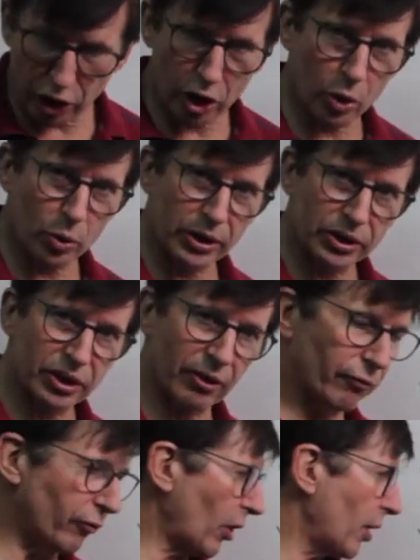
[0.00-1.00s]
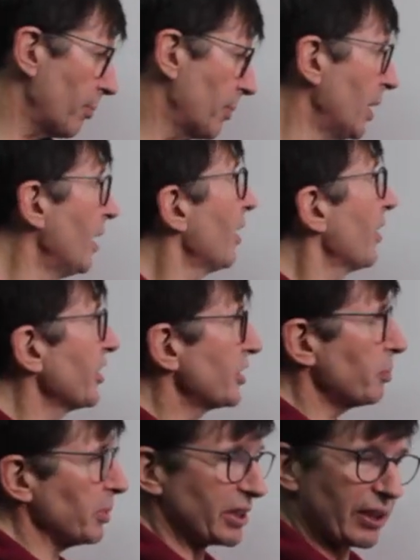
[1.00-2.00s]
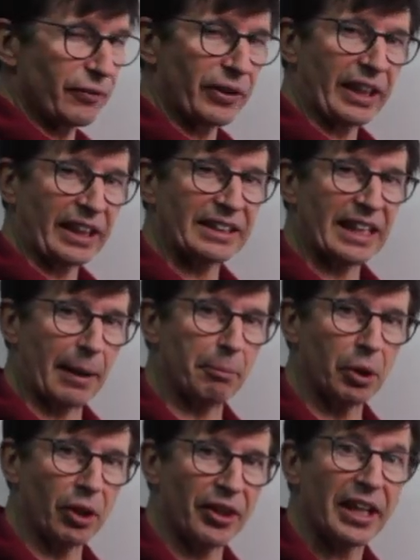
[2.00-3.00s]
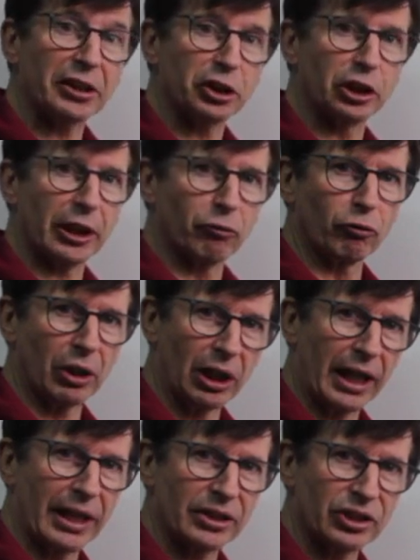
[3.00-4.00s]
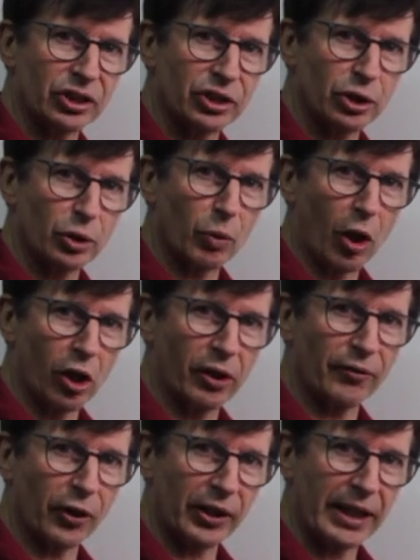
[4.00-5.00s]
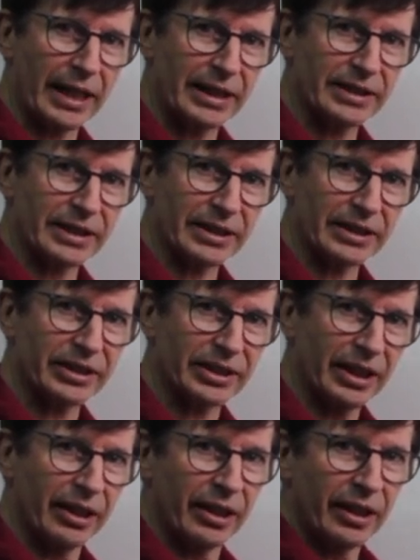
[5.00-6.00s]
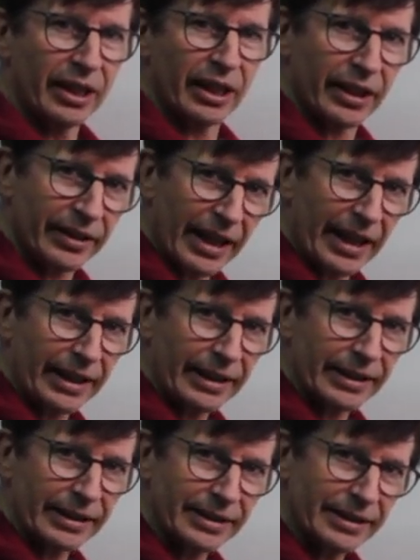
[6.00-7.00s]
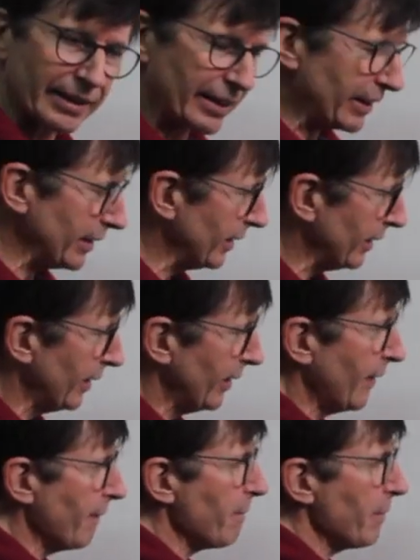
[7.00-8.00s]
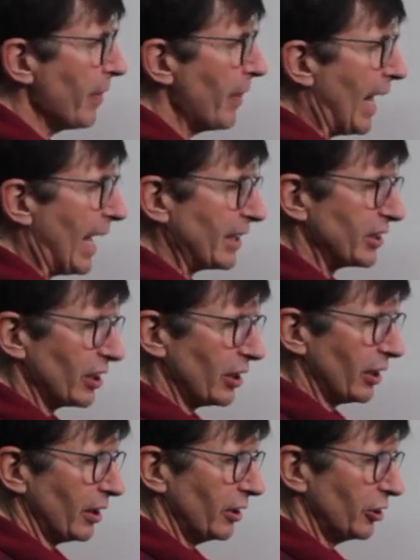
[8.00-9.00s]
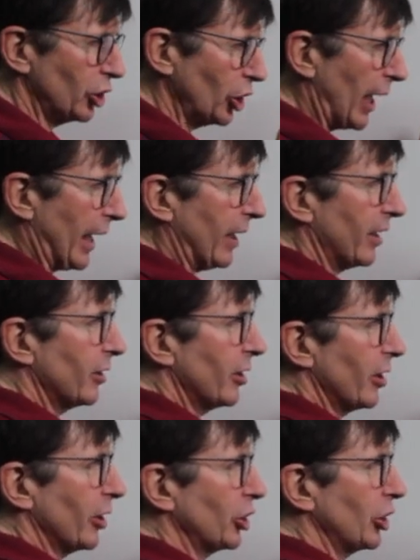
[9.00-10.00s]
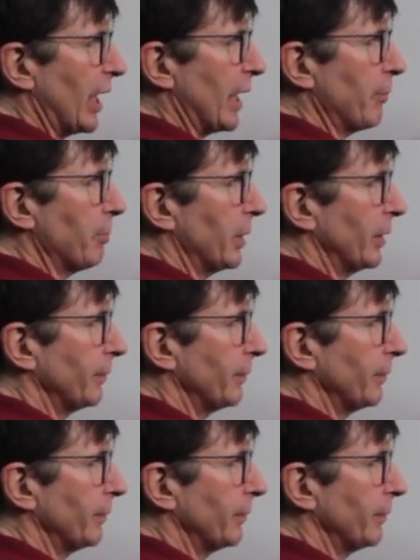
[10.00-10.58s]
notice from this specific example that generalizes to all of our cases, and that is, as a check to the shape,